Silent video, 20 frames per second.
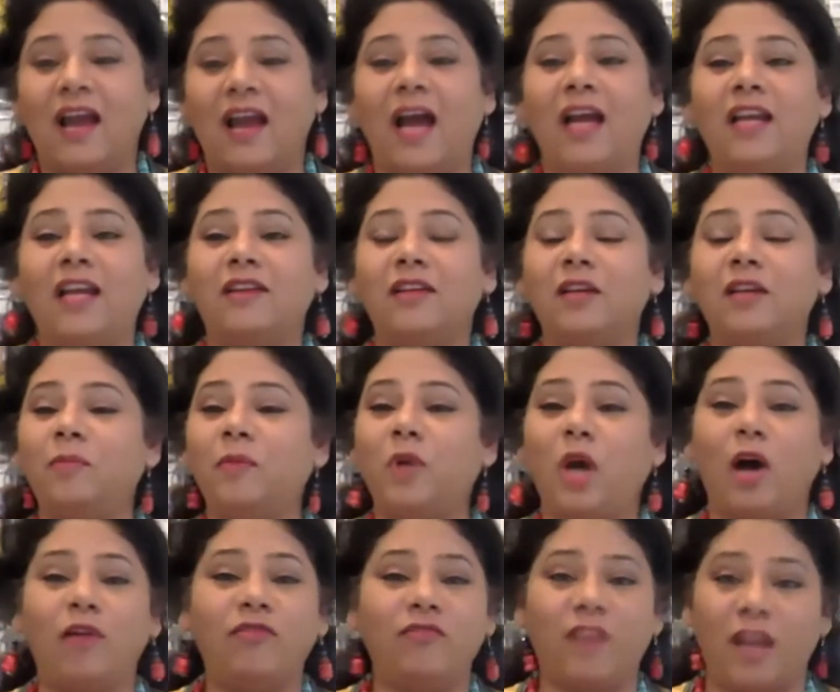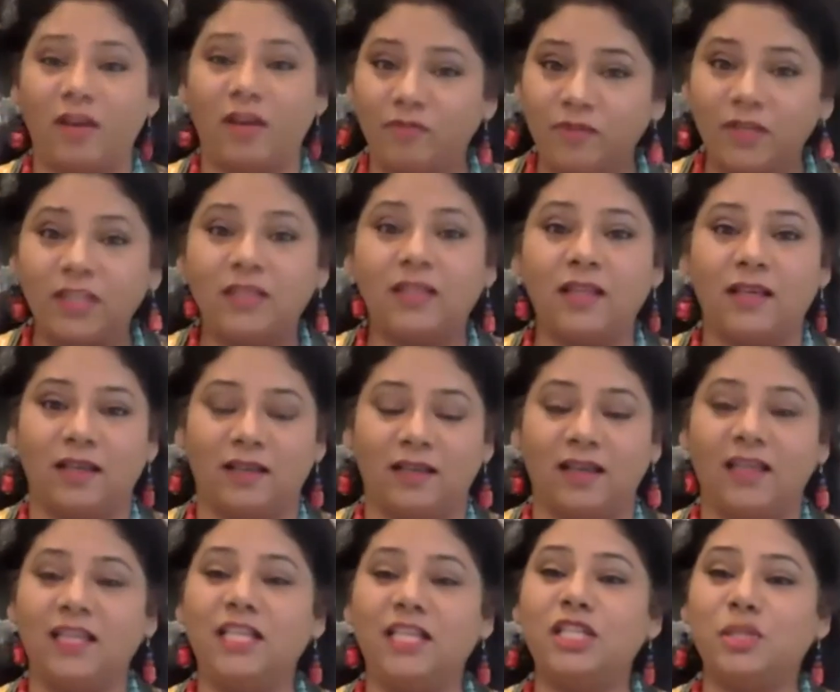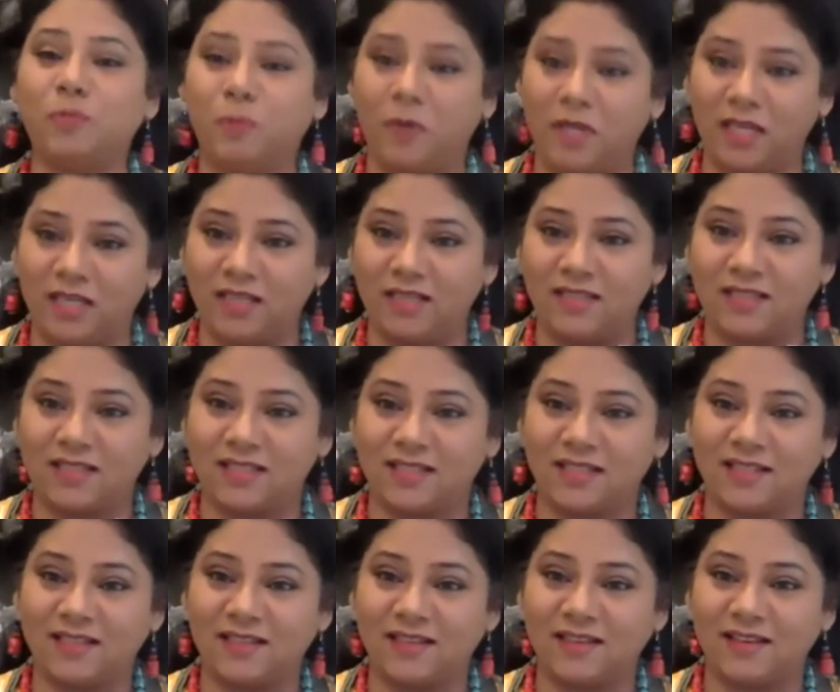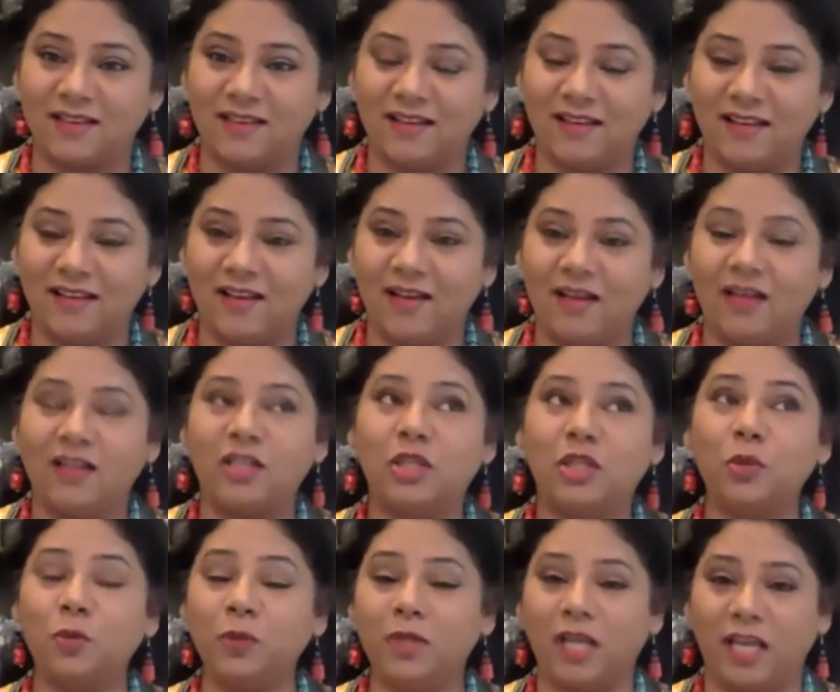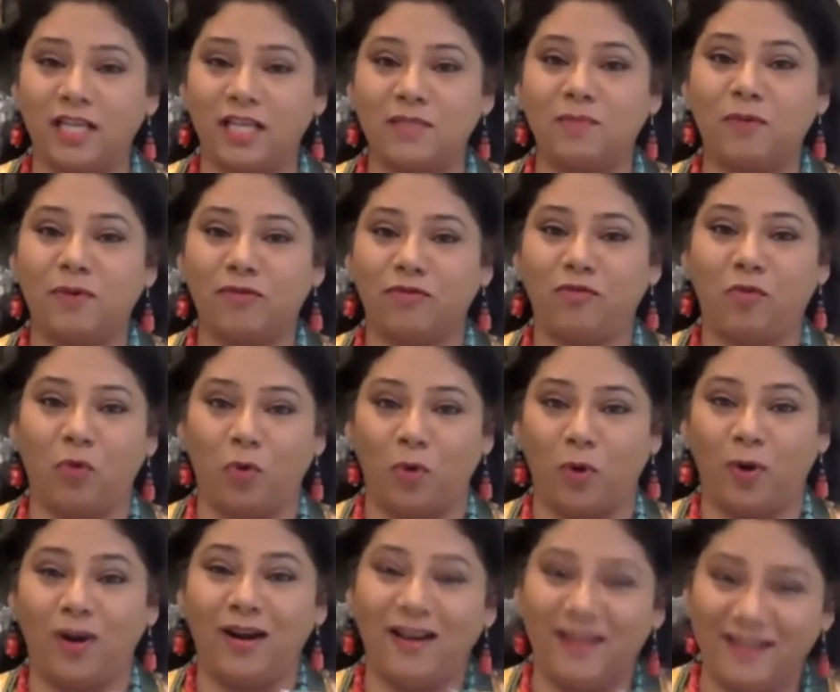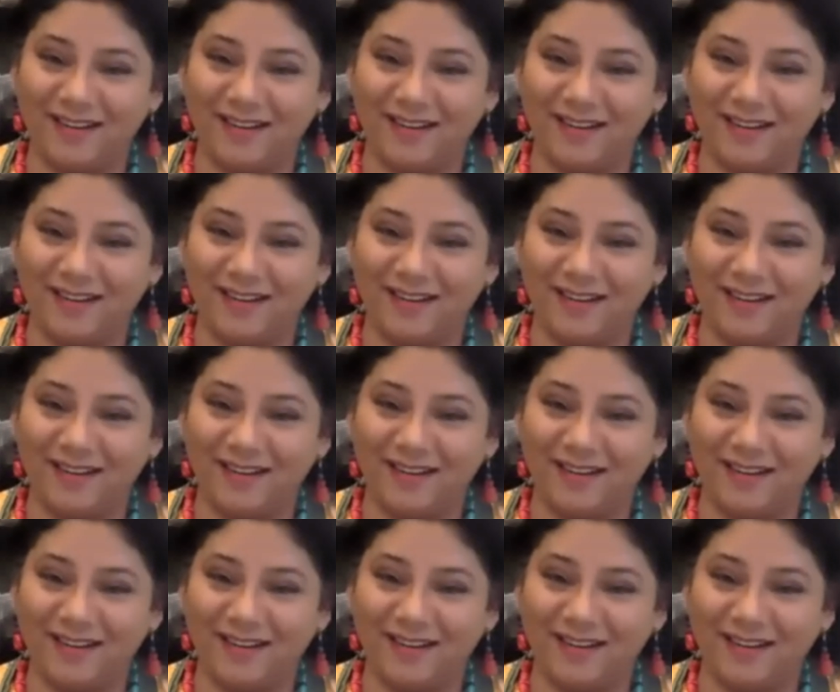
I ripped off everything piece 2 days before